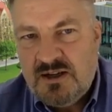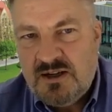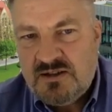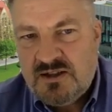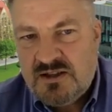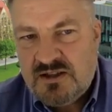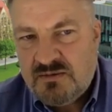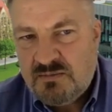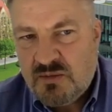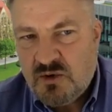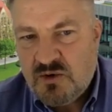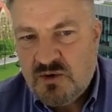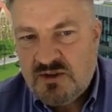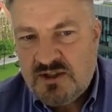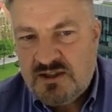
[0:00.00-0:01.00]
to
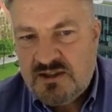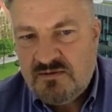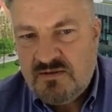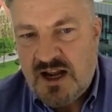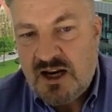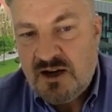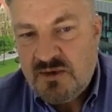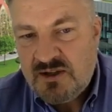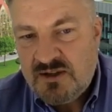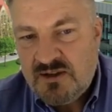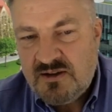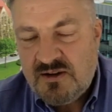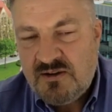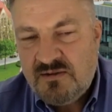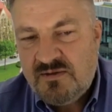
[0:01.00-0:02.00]
support the development
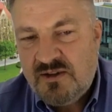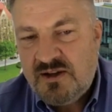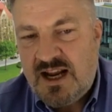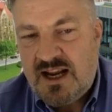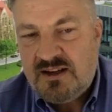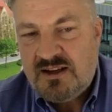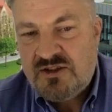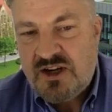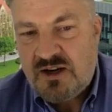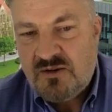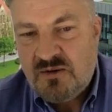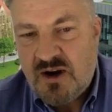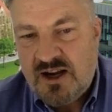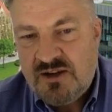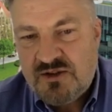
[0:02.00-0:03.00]
of the next
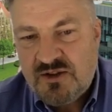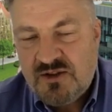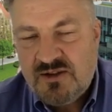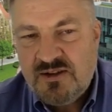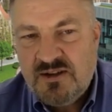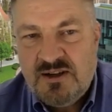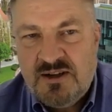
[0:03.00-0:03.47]
generation